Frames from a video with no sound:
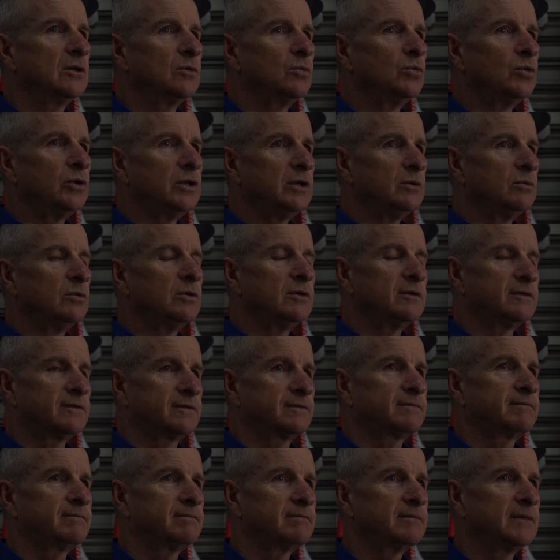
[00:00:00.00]
Woody would have
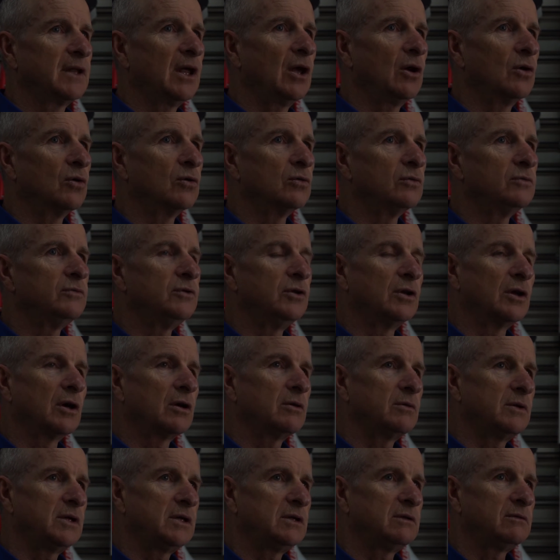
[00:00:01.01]
held,
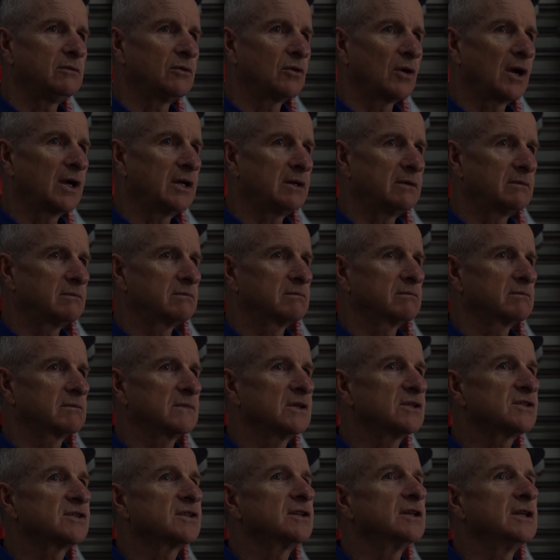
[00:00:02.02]
in great
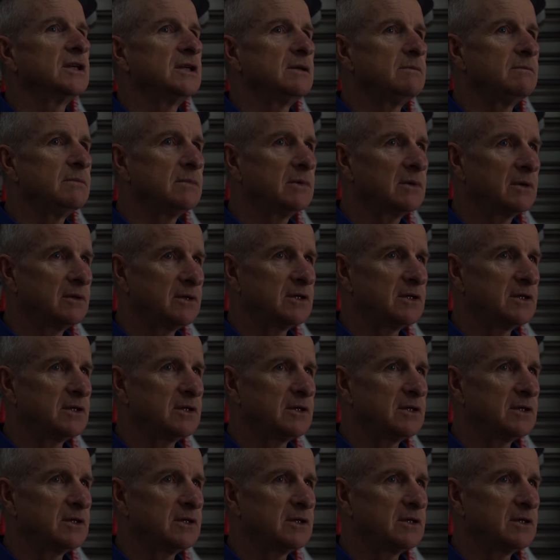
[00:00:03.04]
esteem.